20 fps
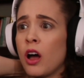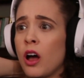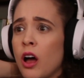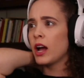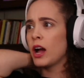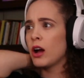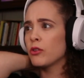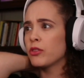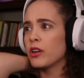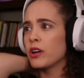
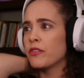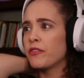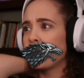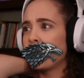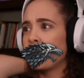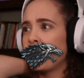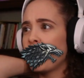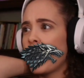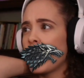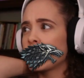How the f-
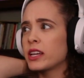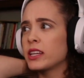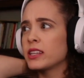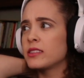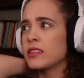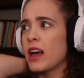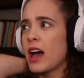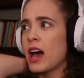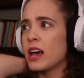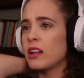
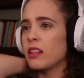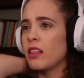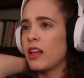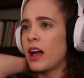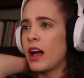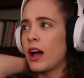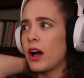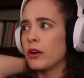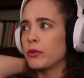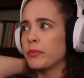is that
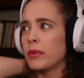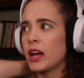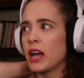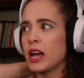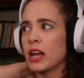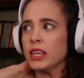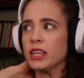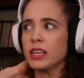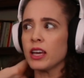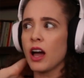allowed?
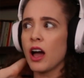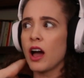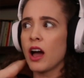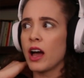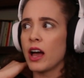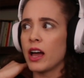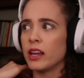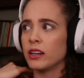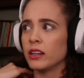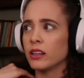My
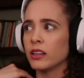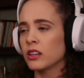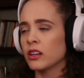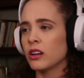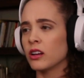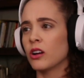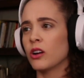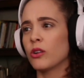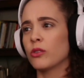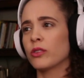god.
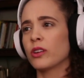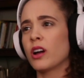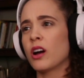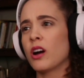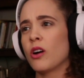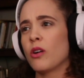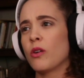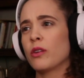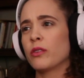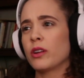Oh
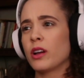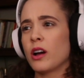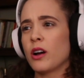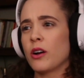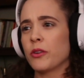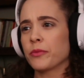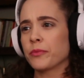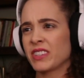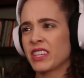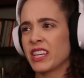no, oh no.